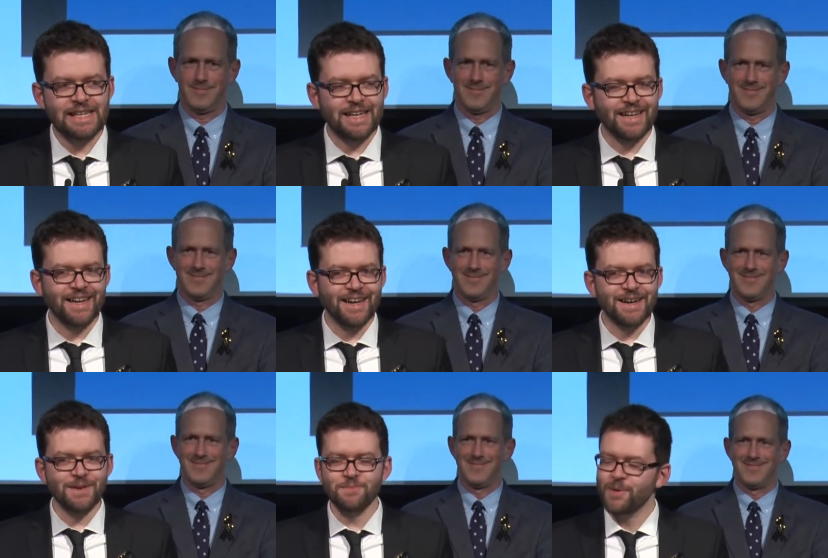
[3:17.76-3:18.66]

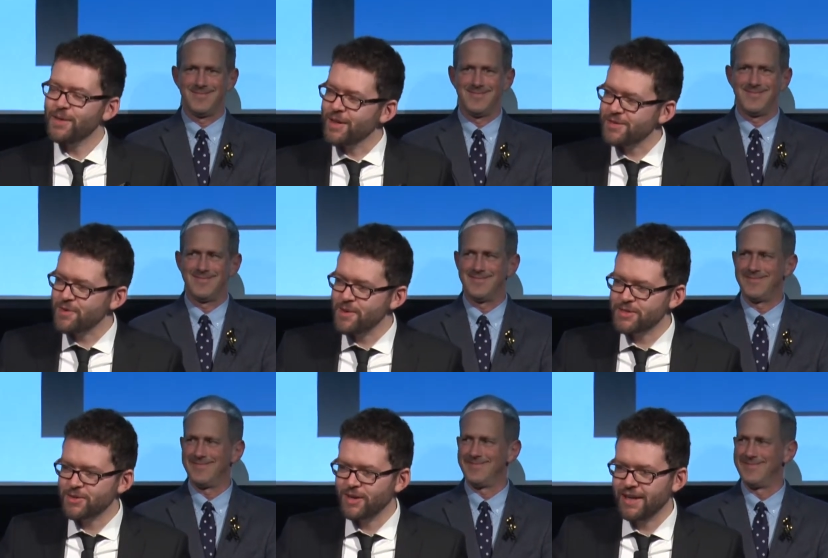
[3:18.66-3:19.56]
Speaker 1: Um, but thanks very
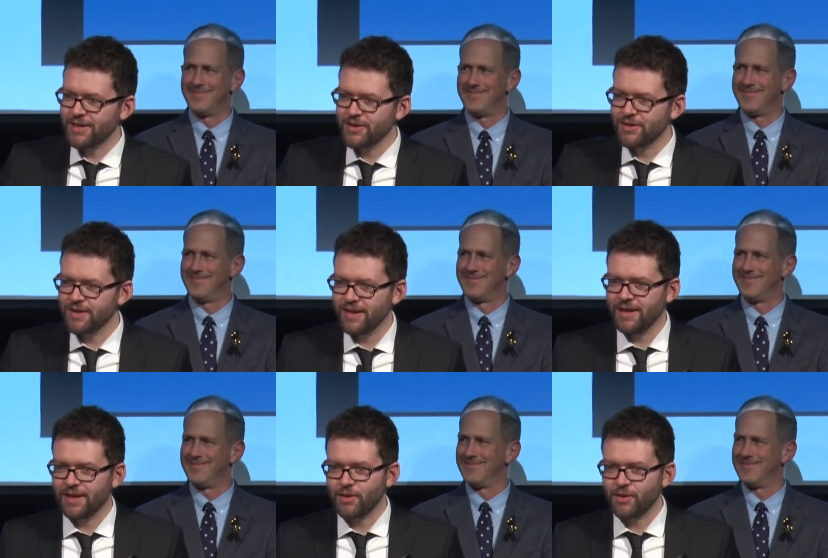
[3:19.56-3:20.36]
much to our editor, uh,